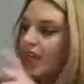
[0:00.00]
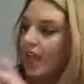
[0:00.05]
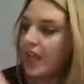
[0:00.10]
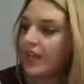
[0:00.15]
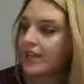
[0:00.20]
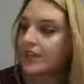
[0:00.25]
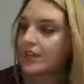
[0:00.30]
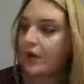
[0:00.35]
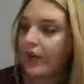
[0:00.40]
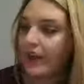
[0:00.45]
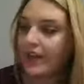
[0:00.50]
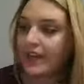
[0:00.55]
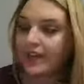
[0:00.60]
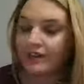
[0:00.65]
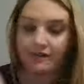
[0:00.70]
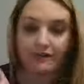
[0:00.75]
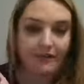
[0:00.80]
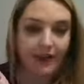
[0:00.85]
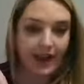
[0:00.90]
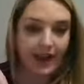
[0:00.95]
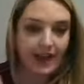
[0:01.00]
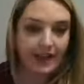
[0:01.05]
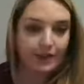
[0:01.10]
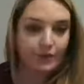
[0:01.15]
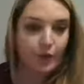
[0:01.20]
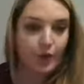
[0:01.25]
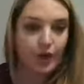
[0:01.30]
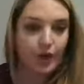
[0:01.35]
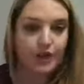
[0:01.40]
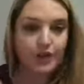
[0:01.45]
And so I can find
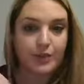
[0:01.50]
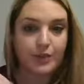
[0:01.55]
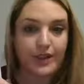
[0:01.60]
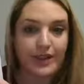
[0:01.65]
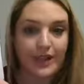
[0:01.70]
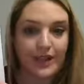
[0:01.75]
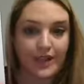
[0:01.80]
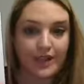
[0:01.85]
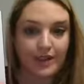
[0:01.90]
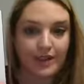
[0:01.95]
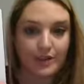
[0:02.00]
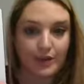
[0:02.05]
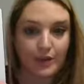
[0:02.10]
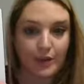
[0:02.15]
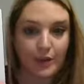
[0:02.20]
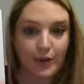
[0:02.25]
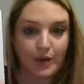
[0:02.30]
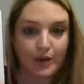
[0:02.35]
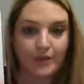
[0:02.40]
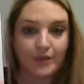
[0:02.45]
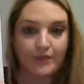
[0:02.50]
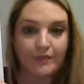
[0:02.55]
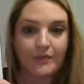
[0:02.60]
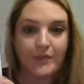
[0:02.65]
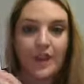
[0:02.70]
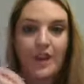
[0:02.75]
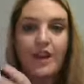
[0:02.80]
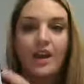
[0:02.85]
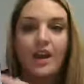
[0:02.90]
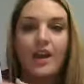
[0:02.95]
words within this word.
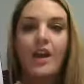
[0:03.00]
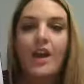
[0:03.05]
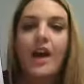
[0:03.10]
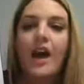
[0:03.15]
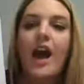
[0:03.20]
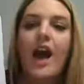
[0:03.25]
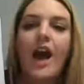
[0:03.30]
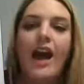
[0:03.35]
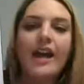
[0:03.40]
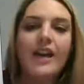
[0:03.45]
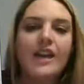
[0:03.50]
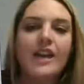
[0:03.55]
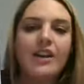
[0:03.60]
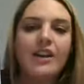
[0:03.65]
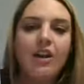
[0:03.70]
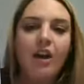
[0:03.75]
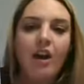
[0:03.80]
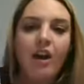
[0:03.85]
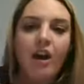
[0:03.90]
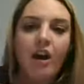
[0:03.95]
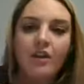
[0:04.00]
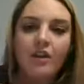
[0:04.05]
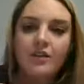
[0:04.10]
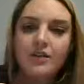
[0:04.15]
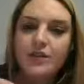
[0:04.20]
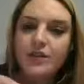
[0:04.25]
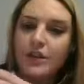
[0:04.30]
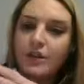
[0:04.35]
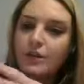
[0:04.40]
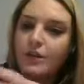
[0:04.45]
I can
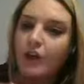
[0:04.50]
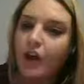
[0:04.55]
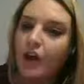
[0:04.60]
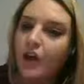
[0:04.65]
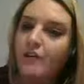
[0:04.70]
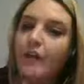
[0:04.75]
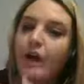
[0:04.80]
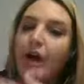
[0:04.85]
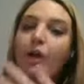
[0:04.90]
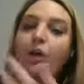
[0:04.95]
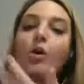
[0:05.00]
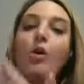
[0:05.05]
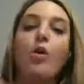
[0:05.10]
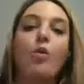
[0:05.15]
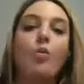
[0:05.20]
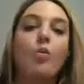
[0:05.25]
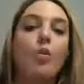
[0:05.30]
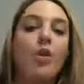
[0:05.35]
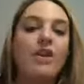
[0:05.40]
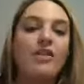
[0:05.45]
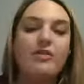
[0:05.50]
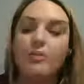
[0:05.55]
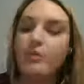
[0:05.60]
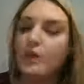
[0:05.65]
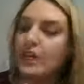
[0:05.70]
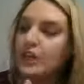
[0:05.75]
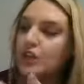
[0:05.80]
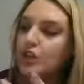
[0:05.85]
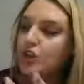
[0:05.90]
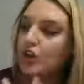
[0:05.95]
also talk about what if
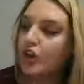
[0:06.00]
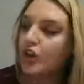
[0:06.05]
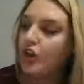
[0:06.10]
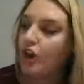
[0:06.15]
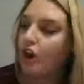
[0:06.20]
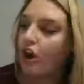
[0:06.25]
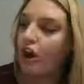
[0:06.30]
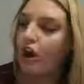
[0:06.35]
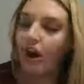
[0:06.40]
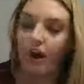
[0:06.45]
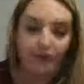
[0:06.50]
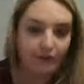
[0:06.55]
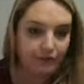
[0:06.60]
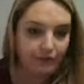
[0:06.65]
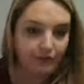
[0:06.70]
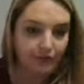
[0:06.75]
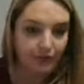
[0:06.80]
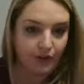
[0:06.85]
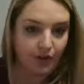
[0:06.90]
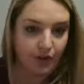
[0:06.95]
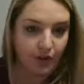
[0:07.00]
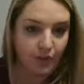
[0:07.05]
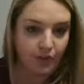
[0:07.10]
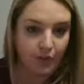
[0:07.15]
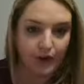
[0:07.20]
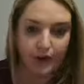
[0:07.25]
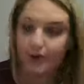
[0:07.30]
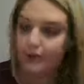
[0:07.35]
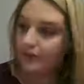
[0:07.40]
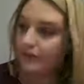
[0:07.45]
we took off a
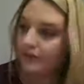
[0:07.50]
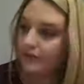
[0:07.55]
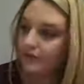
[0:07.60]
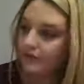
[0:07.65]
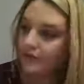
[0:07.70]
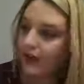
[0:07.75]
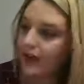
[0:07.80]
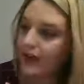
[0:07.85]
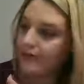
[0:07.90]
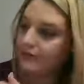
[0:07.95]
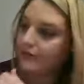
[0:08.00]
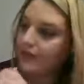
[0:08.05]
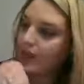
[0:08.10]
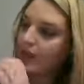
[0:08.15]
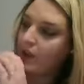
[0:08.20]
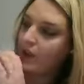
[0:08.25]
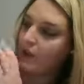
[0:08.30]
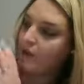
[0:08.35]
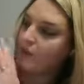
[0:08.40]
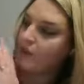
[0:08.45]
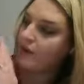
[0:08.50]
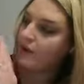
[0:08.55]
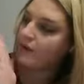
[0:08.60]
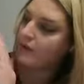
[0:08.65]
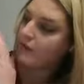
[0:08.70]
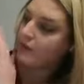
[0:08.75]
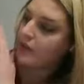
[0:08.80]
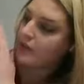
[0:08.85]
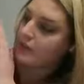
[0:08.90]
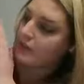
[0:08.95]
word, right? What if
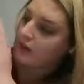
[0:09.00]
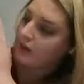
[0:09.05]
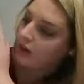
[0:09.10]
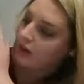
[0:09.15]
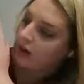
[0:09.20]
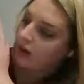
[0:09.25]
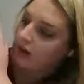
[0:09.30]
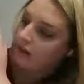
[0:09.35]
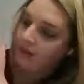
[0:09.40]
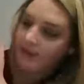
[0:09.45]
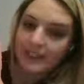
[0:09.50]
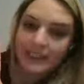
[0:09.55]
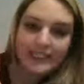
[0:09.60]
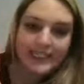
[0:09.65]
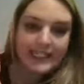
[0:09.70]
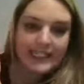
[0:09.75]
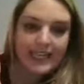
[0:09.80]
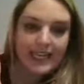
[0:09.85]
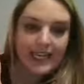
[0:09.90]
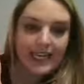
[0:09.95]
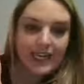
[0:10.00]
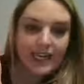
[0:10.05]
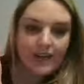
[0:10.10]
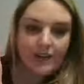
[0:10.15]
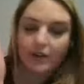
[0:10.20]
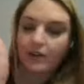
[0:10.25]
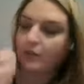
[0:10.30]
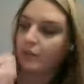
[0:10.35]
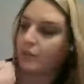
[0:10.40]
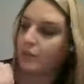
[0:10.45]
we took off a D?
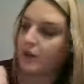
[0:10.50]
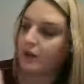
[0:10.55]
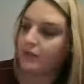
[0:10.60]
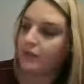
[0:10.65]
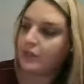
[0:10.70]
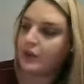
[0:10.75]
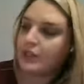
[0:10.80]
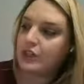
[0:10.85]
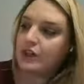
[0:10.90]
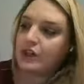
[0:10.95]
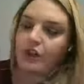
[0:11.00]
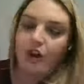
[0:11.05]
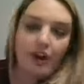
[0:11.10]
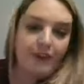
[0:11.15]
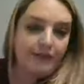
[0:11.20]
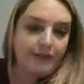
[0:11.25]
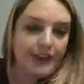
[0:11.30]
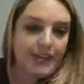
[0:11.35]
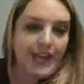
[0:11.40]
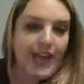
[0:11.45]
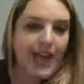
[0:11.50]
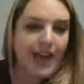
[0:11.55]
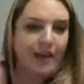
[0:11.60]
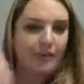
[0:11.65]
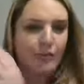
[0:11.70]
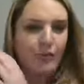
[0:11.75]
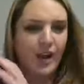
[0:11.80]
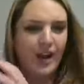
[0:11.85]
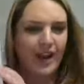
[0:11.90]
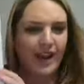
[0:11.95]
What if we took off the
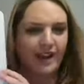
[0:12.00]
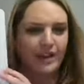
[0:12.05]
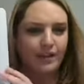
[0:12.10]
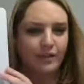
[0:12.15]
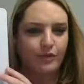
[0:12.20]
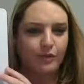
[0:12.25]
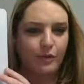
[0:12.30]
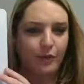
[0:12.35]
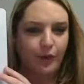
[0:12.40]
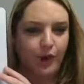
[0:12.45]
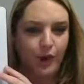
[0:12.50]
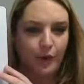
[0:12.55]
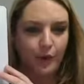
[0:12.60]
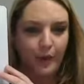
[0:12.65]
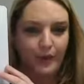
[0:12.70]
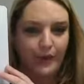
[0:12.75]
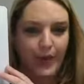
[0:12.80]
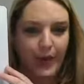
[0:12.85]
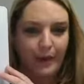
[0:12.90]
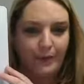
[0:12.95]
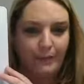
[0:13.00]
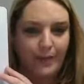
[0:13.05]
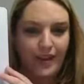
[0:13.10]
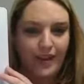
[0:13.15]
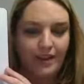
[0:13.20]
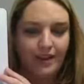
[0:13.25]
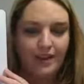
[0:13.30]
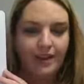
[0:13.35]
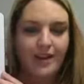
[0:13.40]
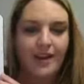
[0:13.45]
M? What kind of word would that
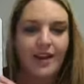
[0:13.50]
make?